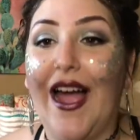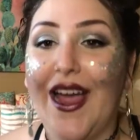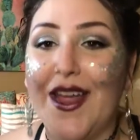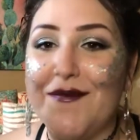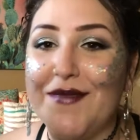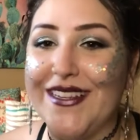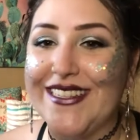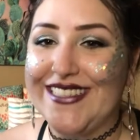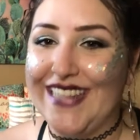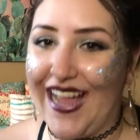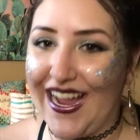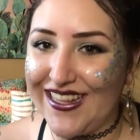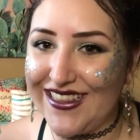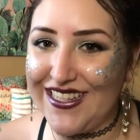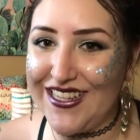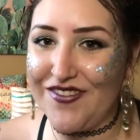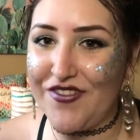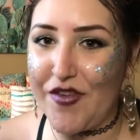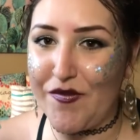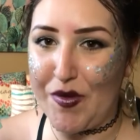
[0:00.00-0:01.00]
I'm
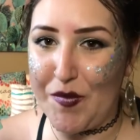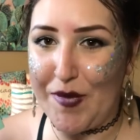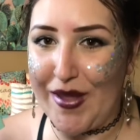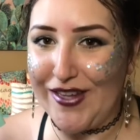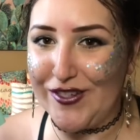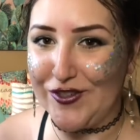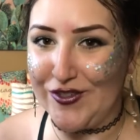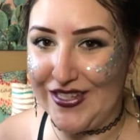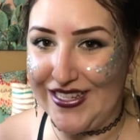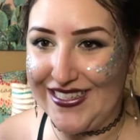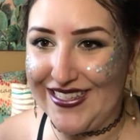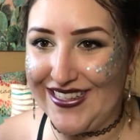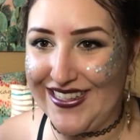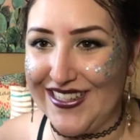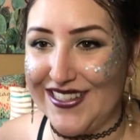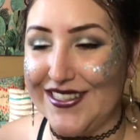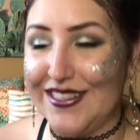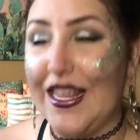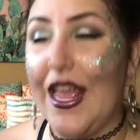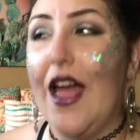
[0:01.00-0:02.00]
exactly 50 pages into
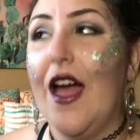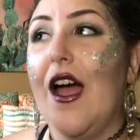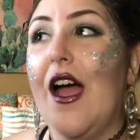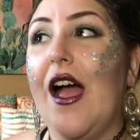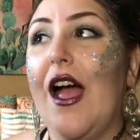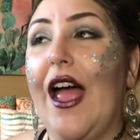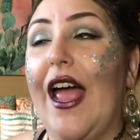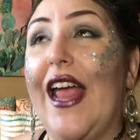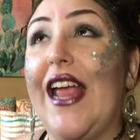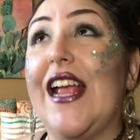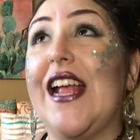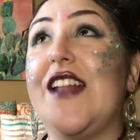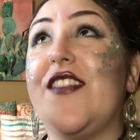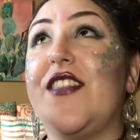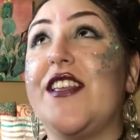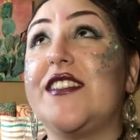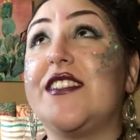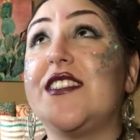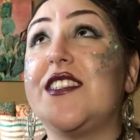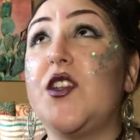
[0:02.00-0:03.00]
this. And
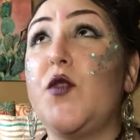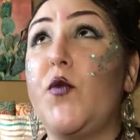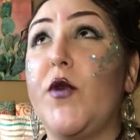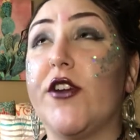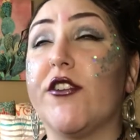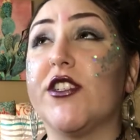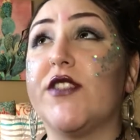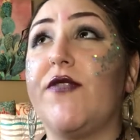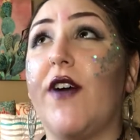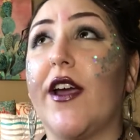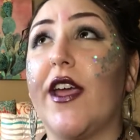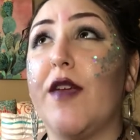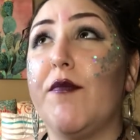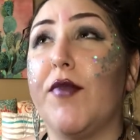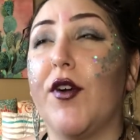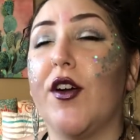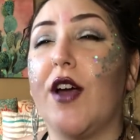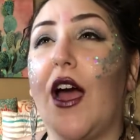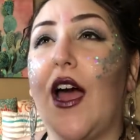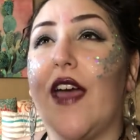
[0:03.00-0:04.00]
this is the weirdest fucking
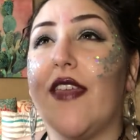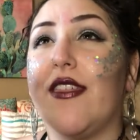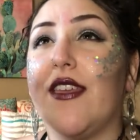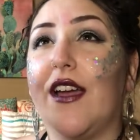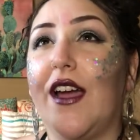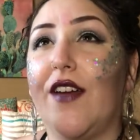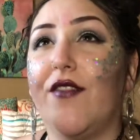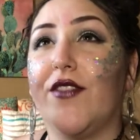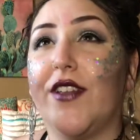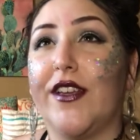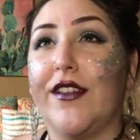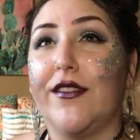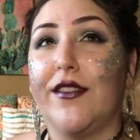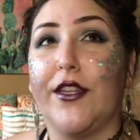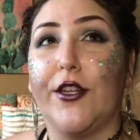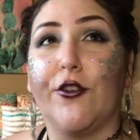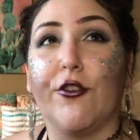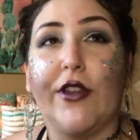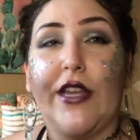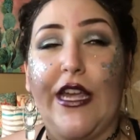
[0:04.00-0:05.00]
book I think I've like
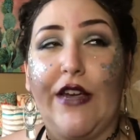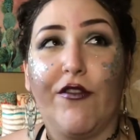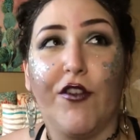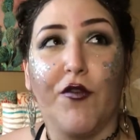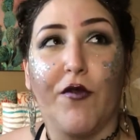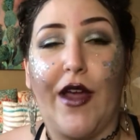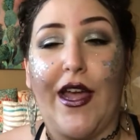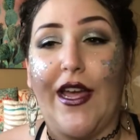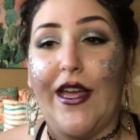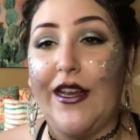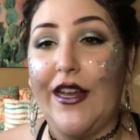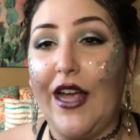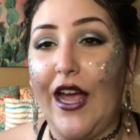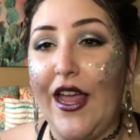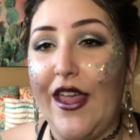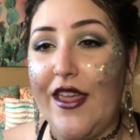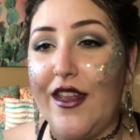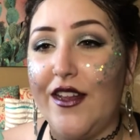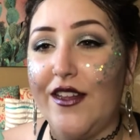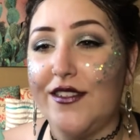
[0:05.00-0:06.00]
literally ever read.
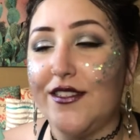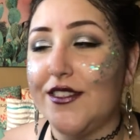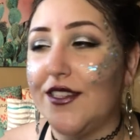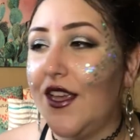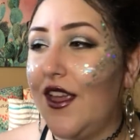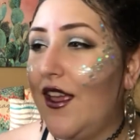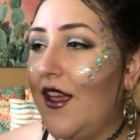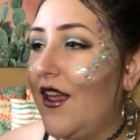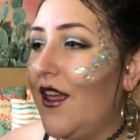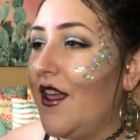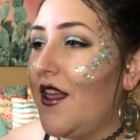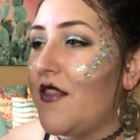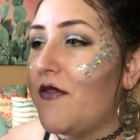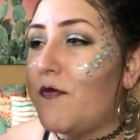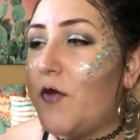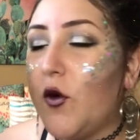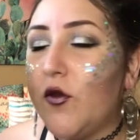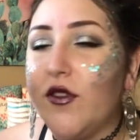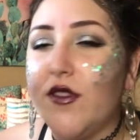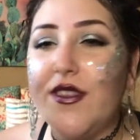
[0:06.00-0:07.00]
It is,
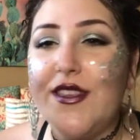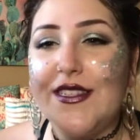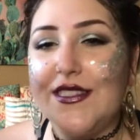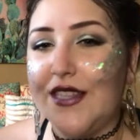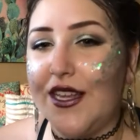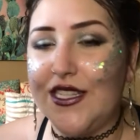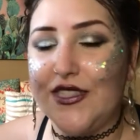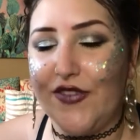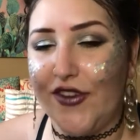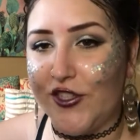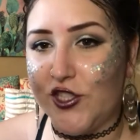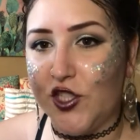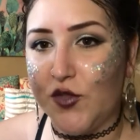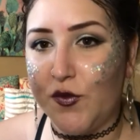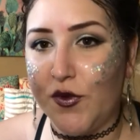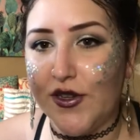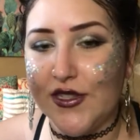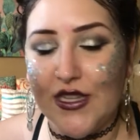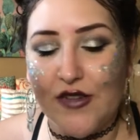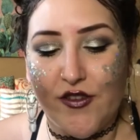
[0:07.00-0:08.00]
both of these science fiction
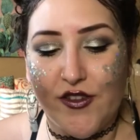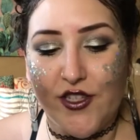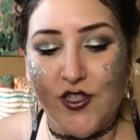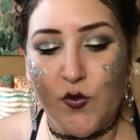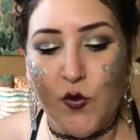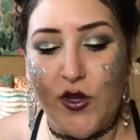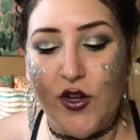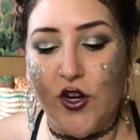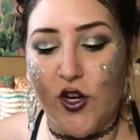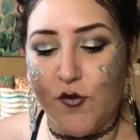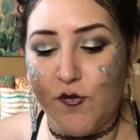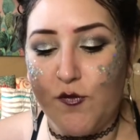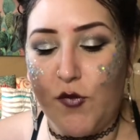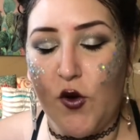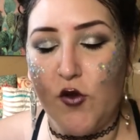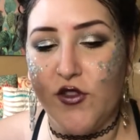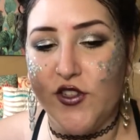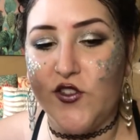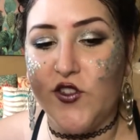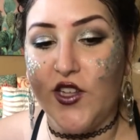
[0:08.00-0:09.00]
books I read this week are
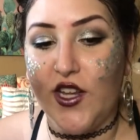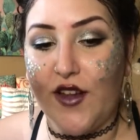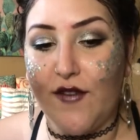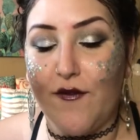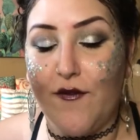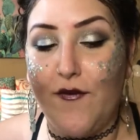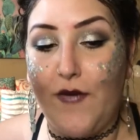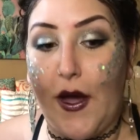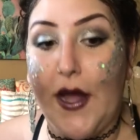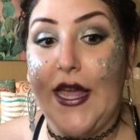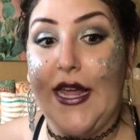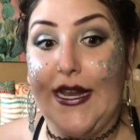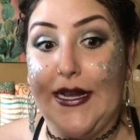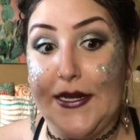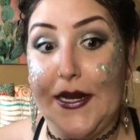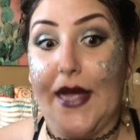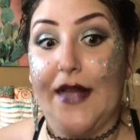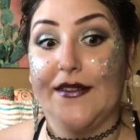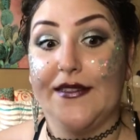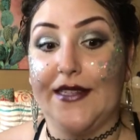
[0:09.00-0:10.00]
both just like fucking
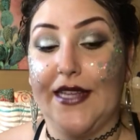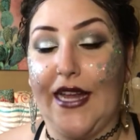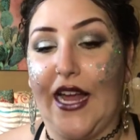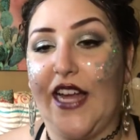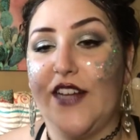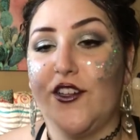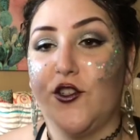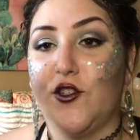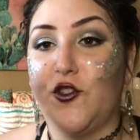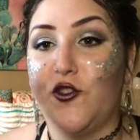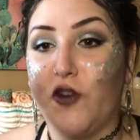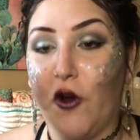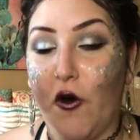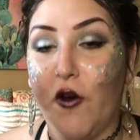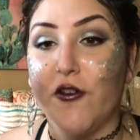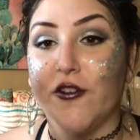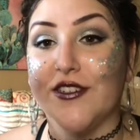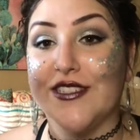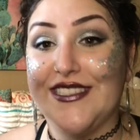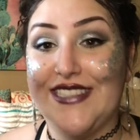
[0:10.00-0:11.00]
nuts. Like I just don't
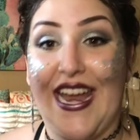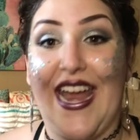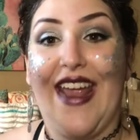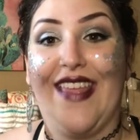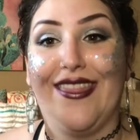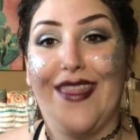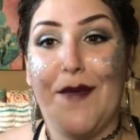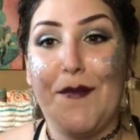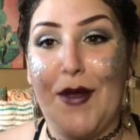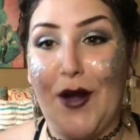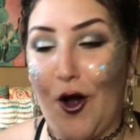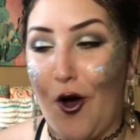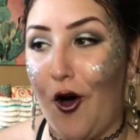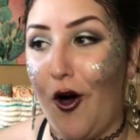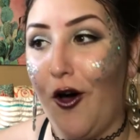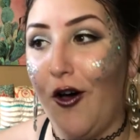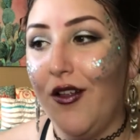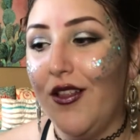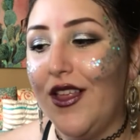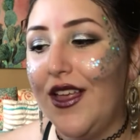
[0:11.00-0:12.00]
understand them at
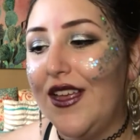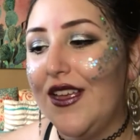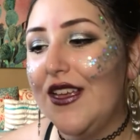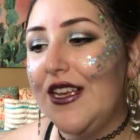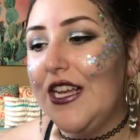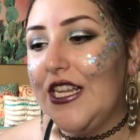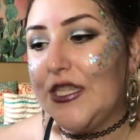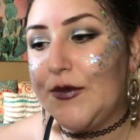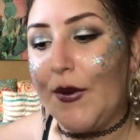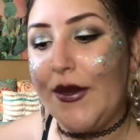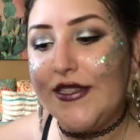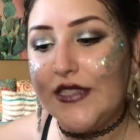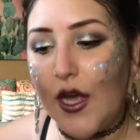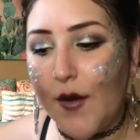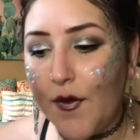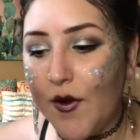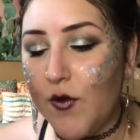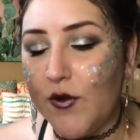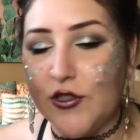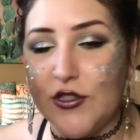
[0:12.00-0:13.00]
all. Space
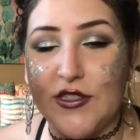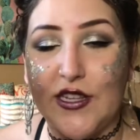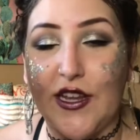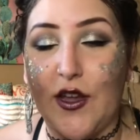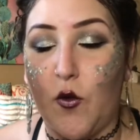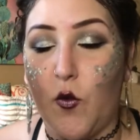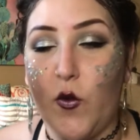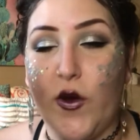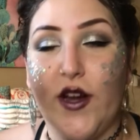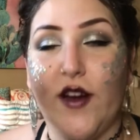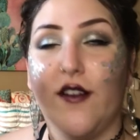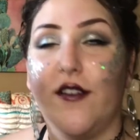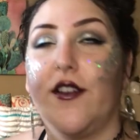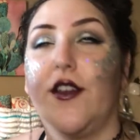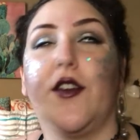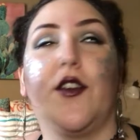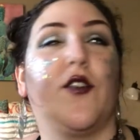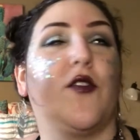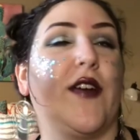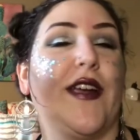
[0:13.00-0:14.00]
Opera was just like a weird,
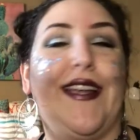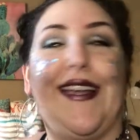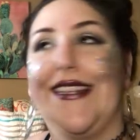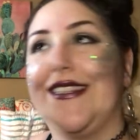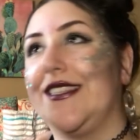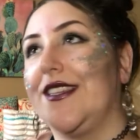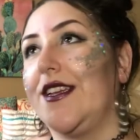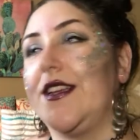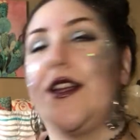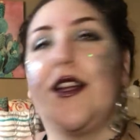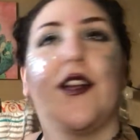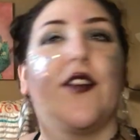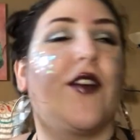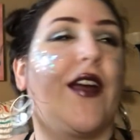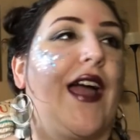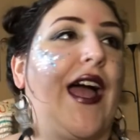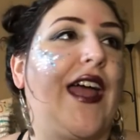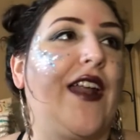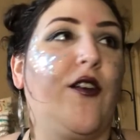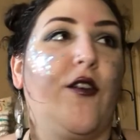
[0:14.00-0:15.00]
cra it's like, cra
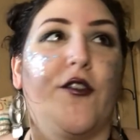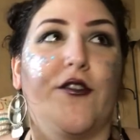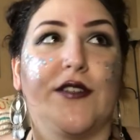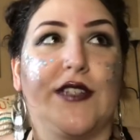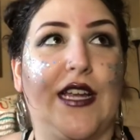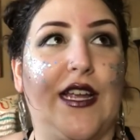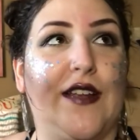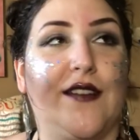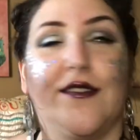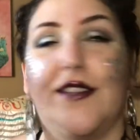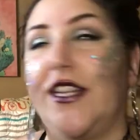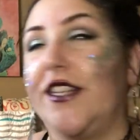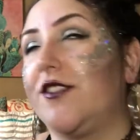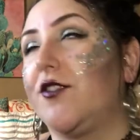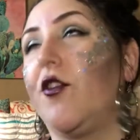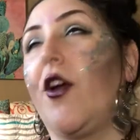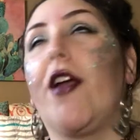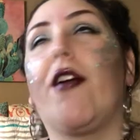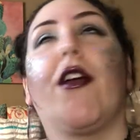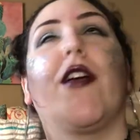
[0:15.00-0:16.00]
I don't understand. It's
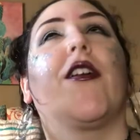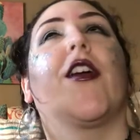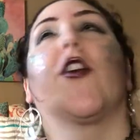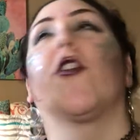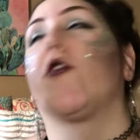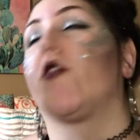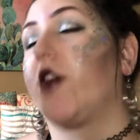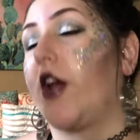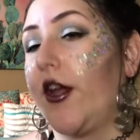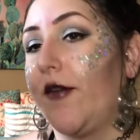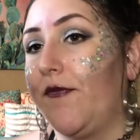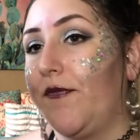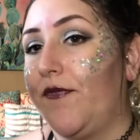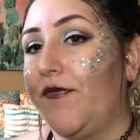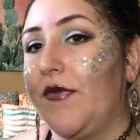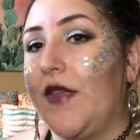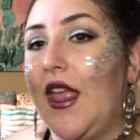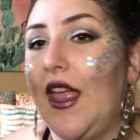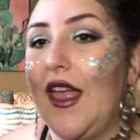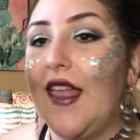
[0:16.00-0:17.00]
cray, cray, cray, cray.
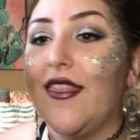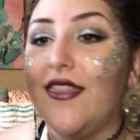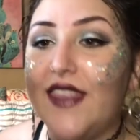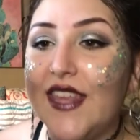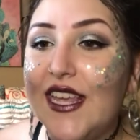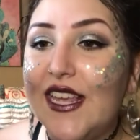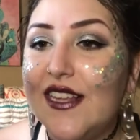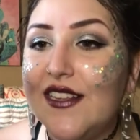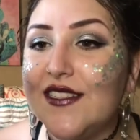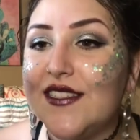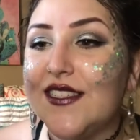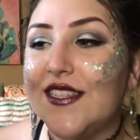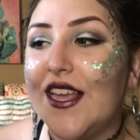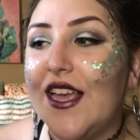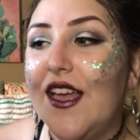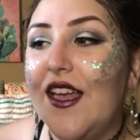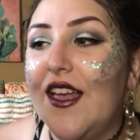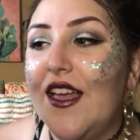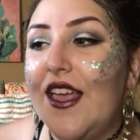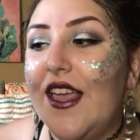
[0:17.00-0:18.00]
This
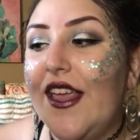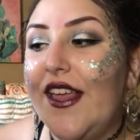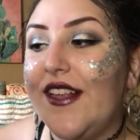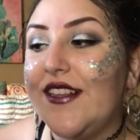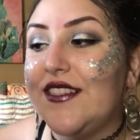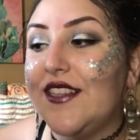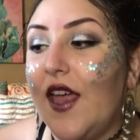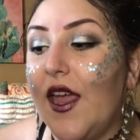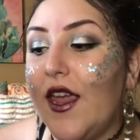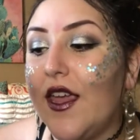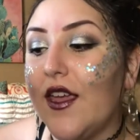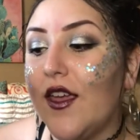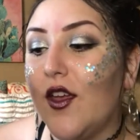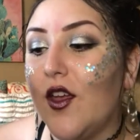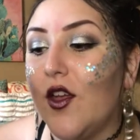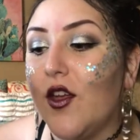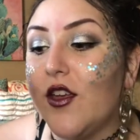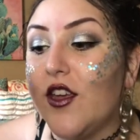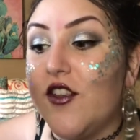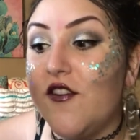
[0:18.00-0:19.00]
is like
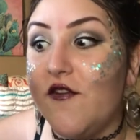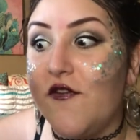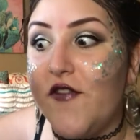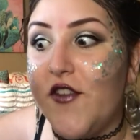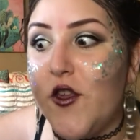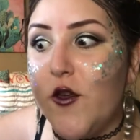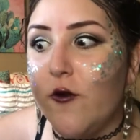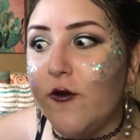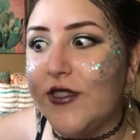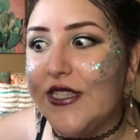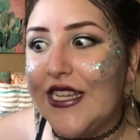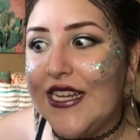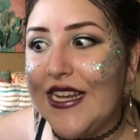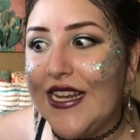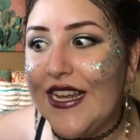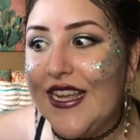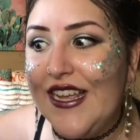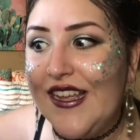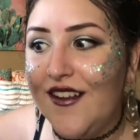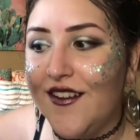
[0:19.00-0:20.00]

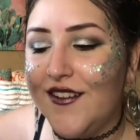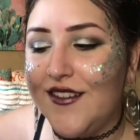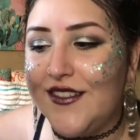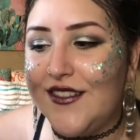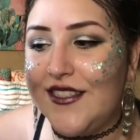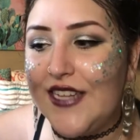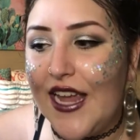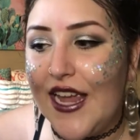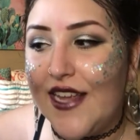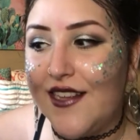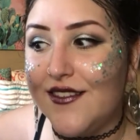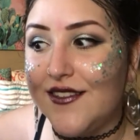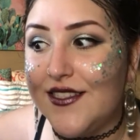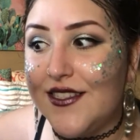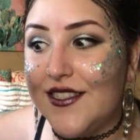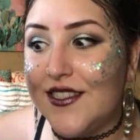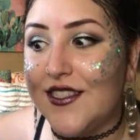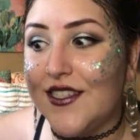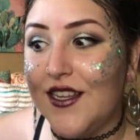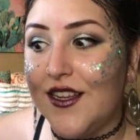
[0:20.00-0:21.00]
confusing,
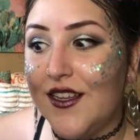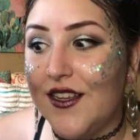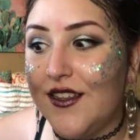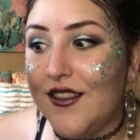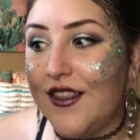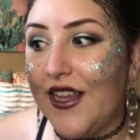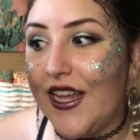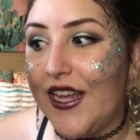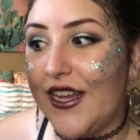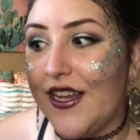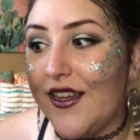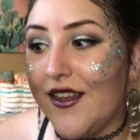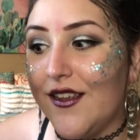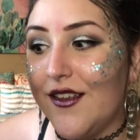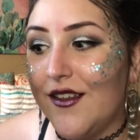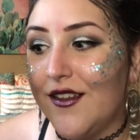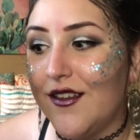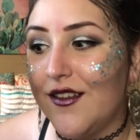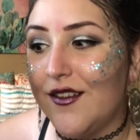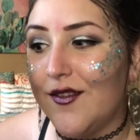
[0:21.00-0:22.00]
dense, like,
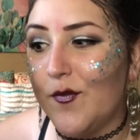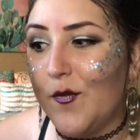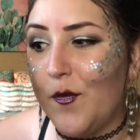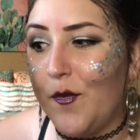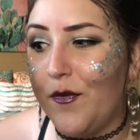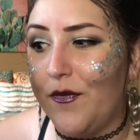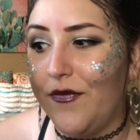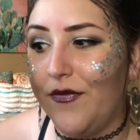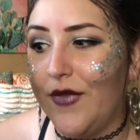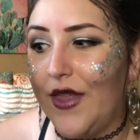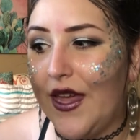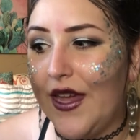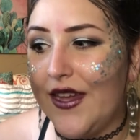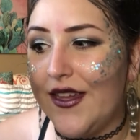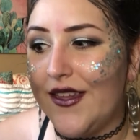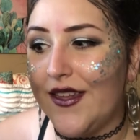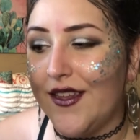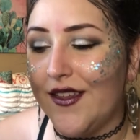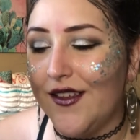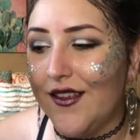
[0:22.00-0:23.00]

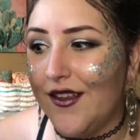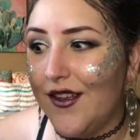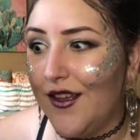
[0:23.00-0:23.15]
like